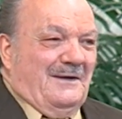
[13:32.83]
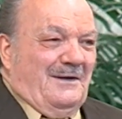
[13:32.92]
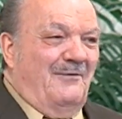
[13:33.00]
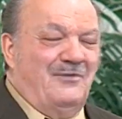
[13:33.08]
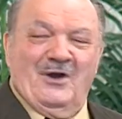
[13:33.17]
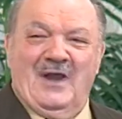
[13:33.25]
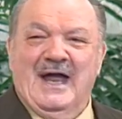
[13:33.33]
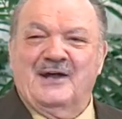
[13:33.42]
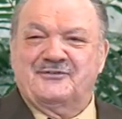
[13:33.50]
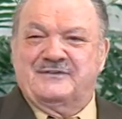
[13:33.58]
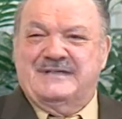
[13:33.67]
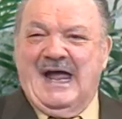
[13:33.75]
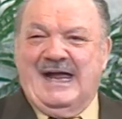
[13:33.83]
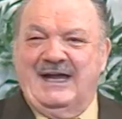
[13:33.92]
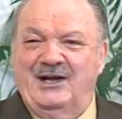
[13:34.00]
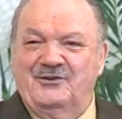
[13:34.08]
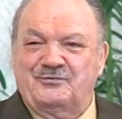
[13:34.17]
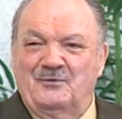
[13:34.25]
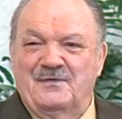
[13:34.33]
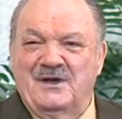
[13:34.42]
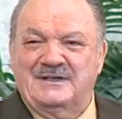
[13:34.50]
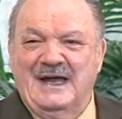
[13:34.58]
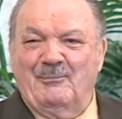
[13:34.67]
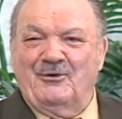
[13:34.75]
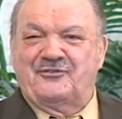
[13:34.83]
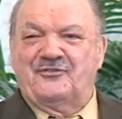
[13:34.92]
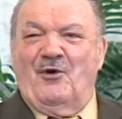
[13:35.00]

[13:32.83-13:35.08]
of the last days when the devil's